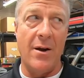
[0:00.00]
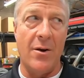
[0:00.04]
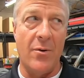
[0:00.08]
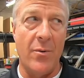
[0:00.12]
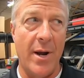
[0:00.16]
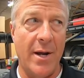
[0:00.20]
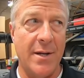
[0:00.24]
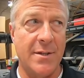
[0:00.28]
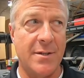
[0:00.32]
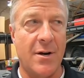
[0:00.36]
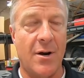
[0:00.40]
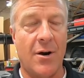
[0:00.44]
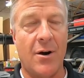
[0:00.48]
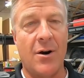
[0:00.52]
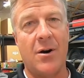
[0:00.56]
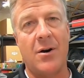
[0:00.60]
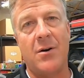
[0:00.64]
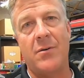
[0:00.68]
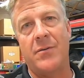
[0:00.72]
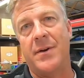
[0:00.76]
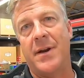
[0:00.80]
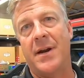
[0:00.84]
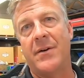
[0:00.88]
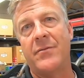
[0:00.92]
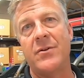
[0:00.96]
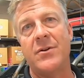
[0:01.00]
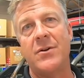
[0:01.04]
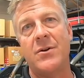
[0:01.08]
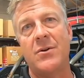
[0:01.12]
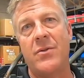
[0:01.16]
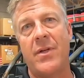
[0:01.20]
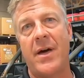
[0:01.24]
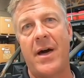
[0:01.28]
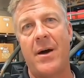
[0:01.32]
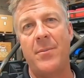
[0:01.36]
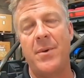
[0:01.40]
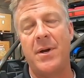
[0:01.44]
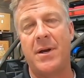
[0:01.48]
in a race car. I would never do
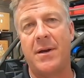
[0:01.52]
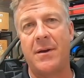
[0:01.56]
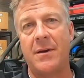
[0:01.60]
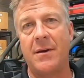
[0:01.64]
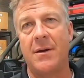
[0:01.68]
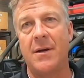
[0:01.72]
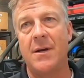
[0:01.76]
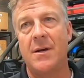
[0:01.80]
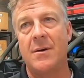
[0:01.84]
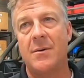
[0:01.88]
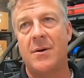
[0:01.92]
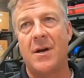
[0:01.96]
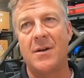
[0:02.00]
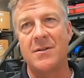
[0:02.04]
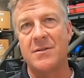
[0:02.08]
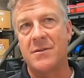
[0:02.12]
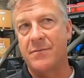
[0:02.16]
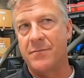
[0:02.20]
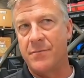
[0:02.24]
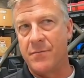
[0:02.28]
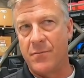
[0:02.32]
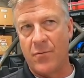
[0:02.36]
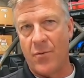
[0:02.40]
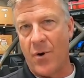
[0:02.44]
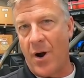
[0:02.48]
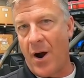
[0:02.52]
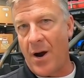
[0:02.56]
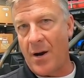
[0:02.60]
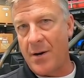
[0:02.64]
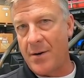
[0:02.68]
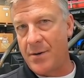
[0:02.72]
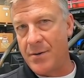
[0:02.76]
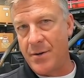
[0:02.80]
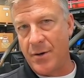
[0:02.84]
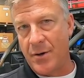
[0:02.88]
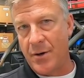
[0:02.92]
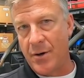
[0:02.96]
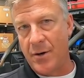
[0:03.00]
that because of rock,
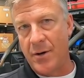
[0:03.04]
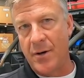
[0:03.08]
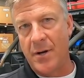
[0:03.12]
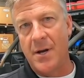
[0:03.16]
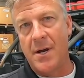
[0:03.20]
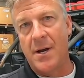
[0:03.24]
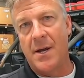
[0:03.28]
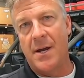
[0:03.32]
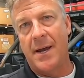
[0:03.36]
dirt,